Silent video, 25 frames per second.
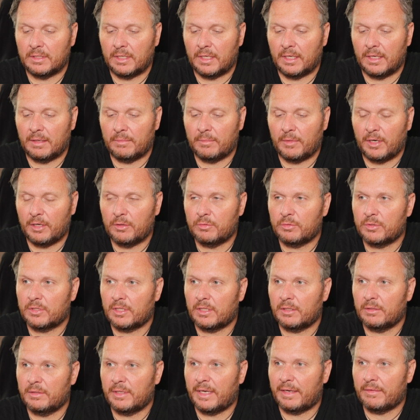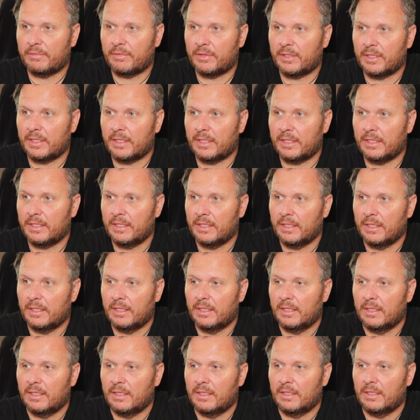Um, I also have the
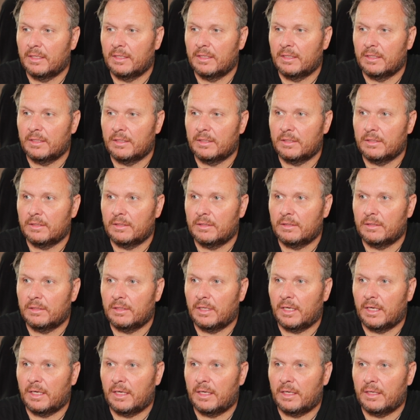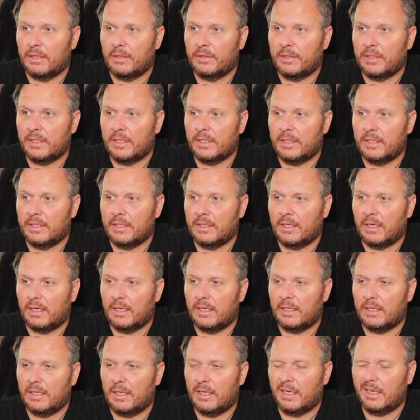uh, the
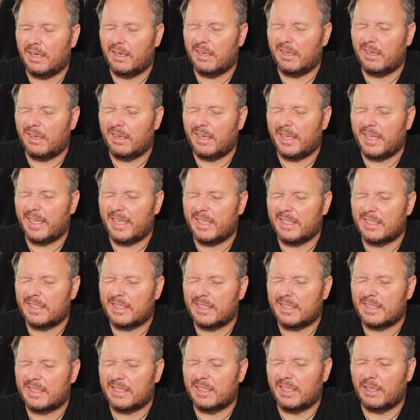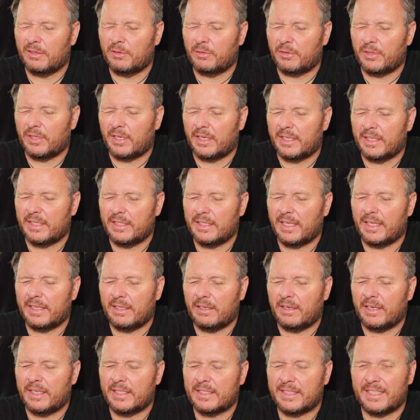IS, no, not the IS, yeah,
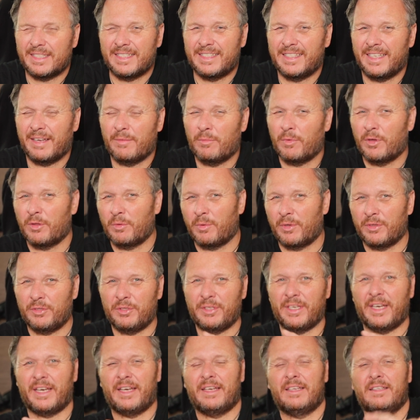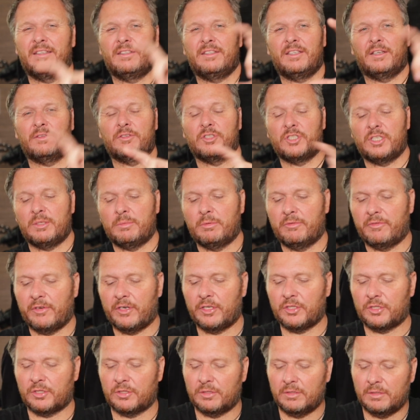the IS STM one, the one you get, you know, the cheaper
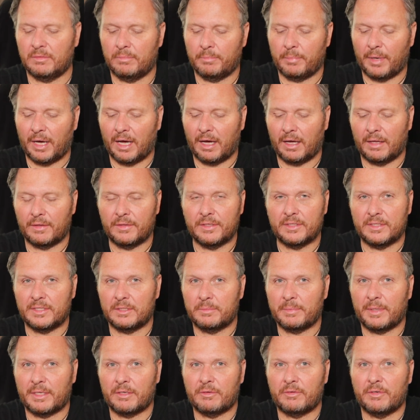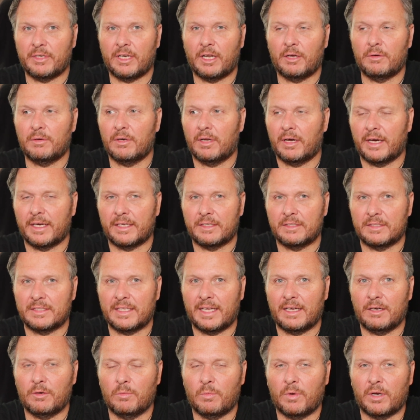version, but this is better in low light because
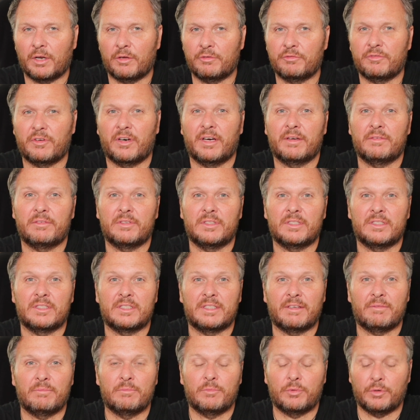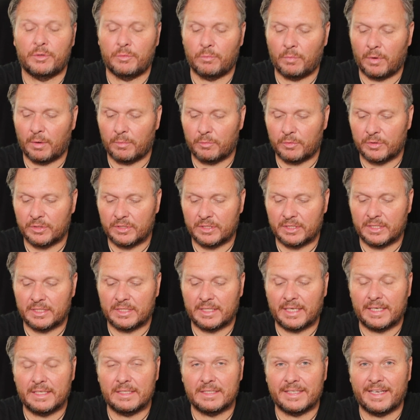that at 105 is 7.1, whereas this
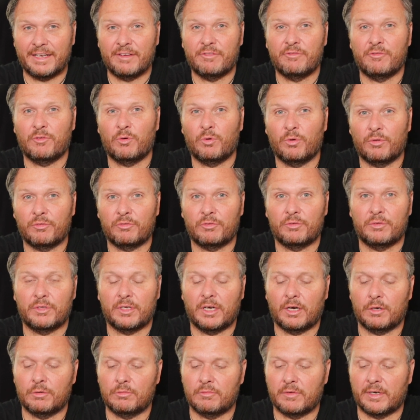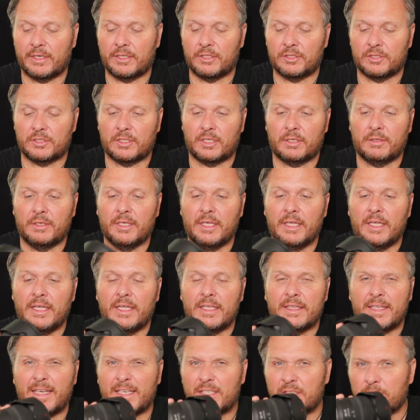stays at f4 through the whole range. So
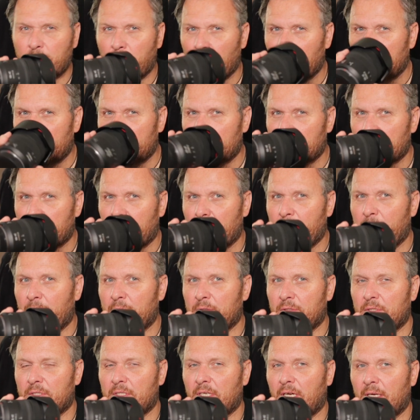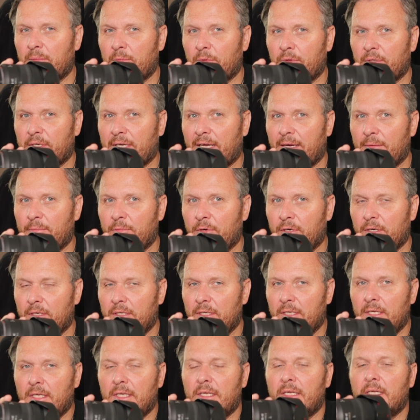that's probably going to spend most of the time on the camera
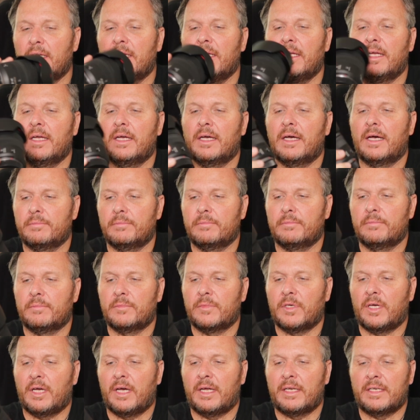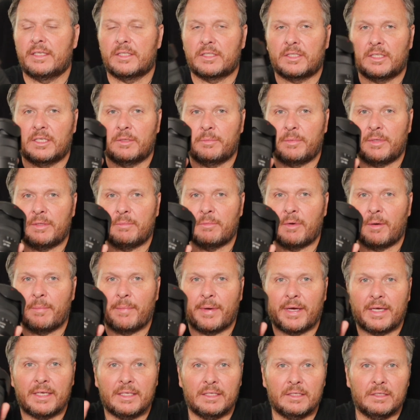and it's going to be my
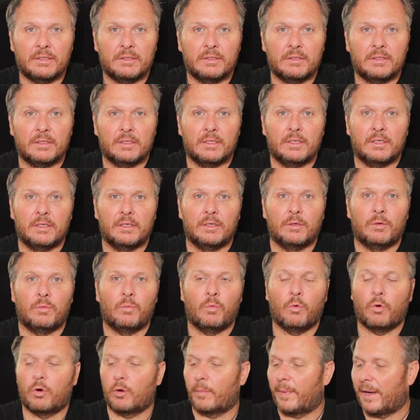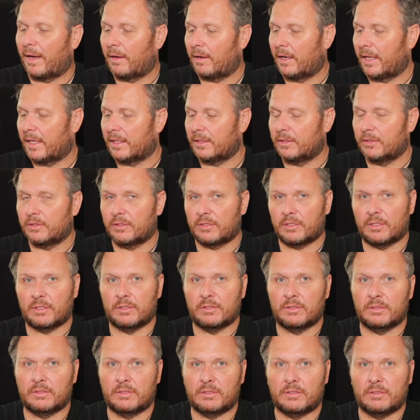main walkabout lens
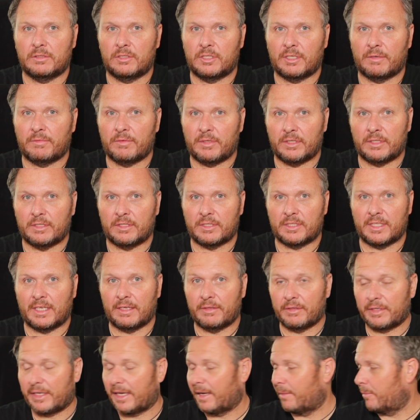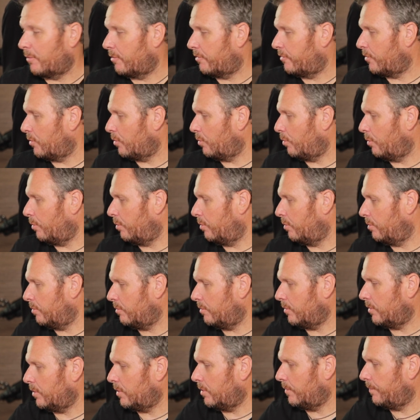and generally going to stay on the camera for all,
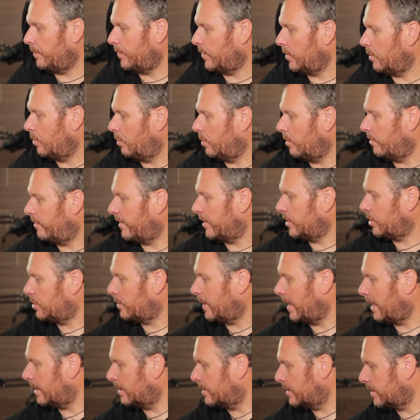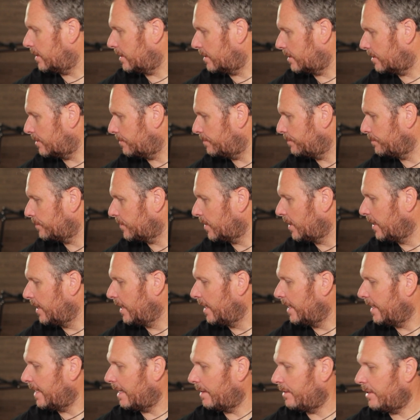all eventualities.
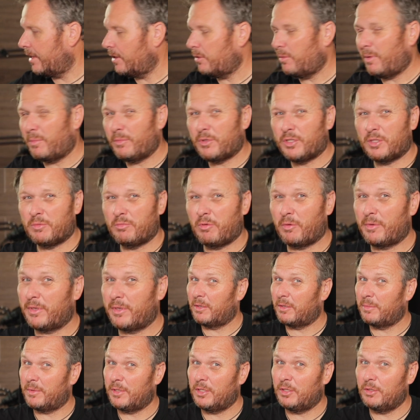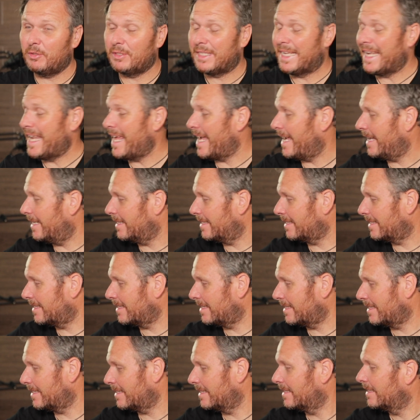Now, the other one, which is going to be used
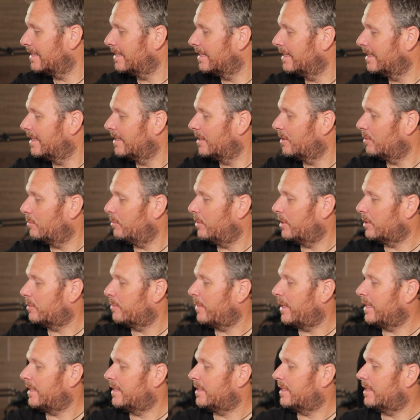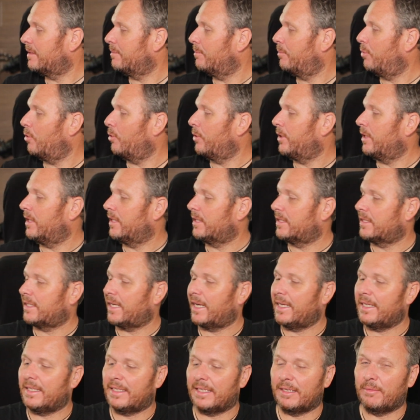less, which may seem pointless
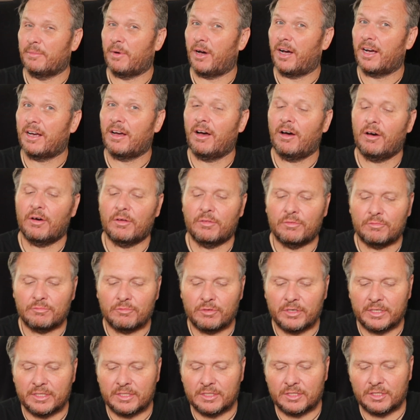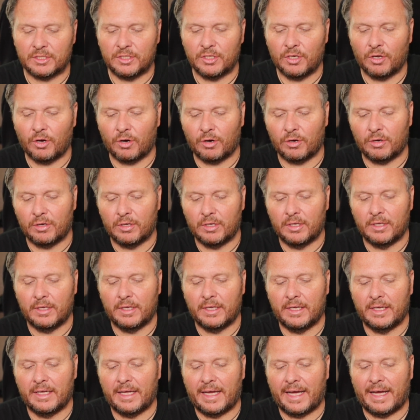taking, but I can't risk not
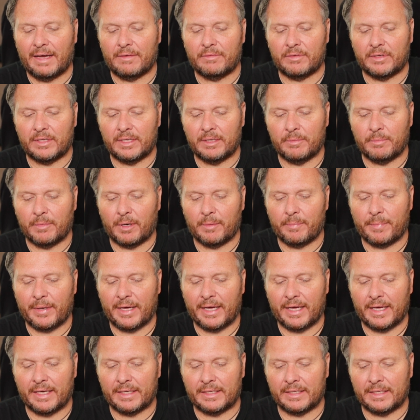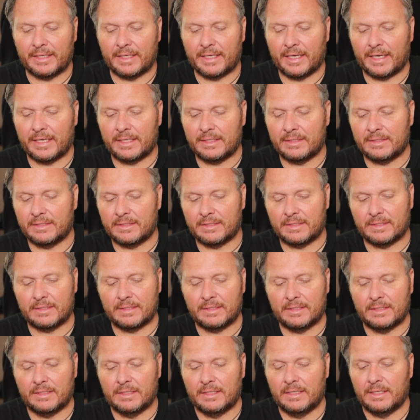having it in my bag in case.
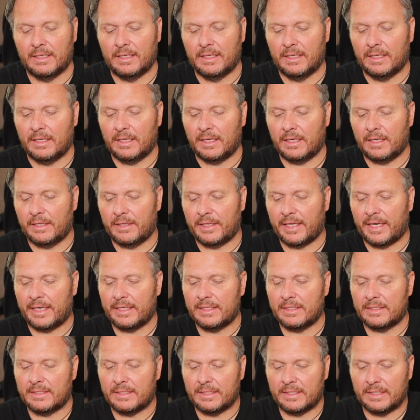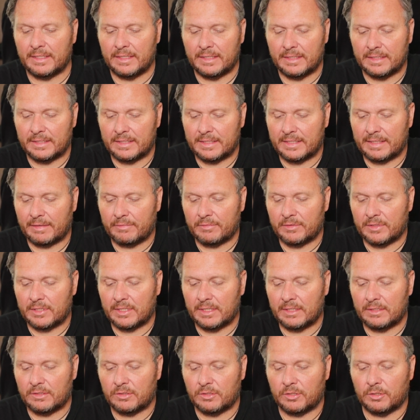And that is the
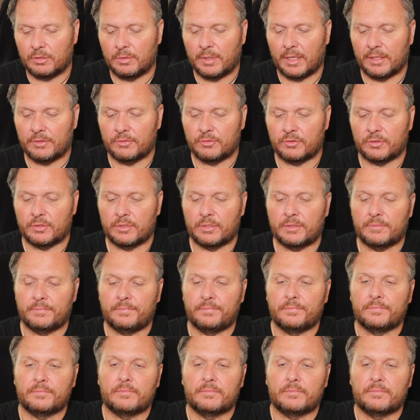70 to 200.